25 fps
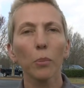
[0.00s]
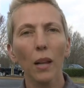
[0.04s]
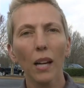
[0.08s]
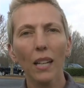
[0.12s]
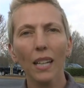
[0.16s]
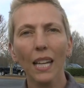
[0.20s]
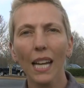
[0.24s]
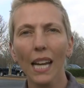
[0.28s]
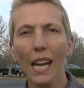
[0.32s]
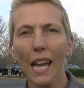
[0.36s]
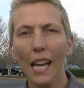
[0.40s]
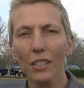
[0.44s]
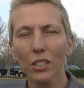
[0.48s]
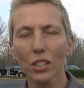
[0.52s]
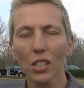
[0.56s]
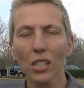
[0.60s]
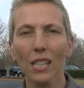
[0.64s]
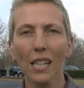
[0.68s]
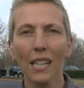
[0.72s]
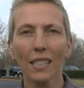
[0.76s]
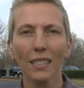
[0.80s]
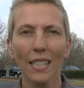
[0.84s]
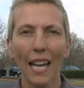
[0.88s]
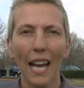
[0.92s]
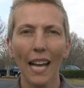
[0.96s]
Blood Connection
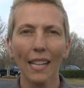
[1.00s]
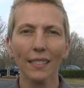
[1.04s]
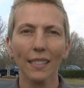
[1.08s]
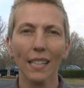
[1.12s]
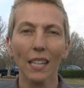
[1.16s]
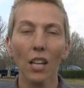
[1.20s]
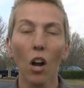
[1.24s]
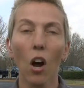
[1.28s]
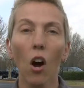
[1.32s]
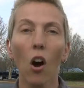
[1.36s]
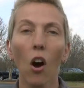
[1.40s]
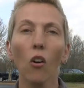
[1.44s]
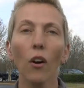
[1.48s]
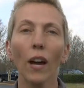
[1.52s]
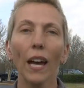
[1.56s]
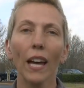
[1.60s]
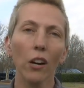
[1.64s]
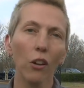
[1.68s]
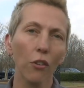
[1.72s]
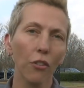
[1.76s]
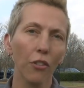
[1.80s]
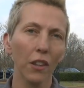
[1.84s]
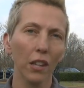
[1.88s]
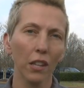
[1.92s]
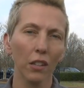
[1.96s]
is asking all
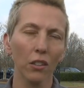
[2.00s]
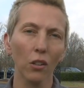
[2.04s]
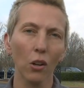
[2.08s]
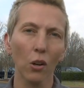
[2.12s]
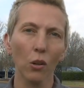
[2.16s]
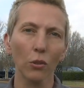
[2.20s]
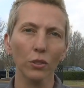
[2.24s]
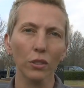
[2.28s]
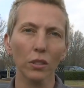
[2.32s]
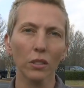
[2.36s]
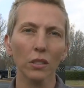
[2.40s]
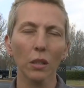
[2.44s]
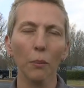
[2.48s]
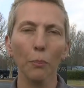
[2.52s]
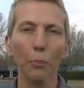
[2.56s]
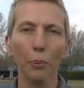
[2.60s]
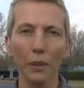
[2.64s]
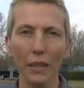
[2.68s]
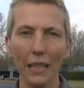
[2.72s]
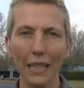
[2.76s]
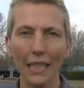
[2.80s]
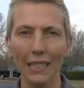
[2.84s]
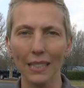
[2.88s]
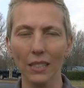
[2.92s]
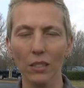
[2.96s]
healthy adults to
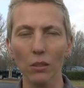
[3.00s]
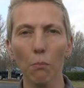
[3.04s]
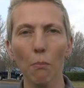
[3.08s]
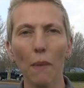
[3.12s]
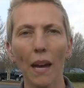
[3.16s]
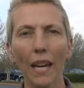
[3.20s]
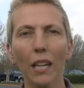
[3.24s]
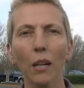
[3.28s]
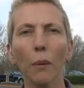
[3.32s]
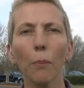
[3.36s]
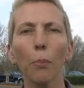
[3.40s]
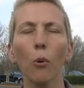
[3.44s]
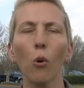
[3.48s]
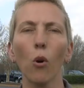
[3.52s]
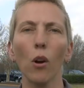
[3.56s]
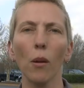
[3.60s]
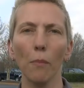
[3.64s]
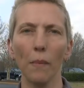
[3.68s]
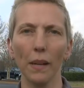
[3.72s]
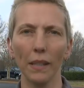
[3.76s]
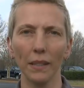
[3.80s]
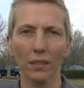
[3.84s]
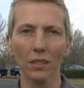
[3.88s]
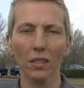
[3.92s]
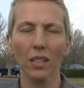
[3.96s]
please make
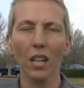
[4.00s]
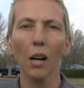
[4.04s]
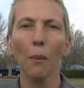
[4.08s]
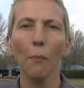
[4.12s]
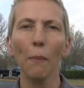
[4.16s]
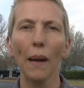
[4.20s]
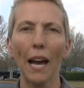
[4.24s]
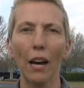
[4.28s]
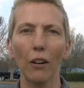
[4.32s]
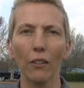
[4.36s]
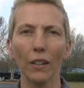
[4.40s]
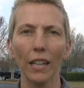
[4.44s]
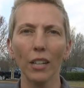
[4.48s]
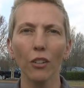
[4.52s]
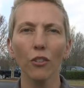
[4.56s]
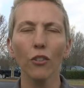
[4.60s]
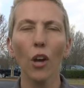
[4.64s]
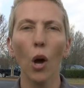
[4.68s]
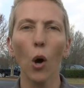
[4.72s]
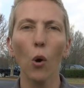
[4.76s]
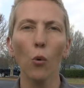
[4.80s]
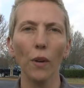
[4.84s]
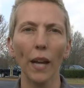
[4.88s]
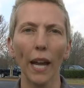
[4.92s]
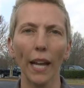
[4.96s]
appointments, come out and
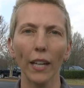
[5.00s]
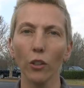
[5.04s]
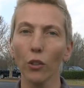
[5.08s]
donate.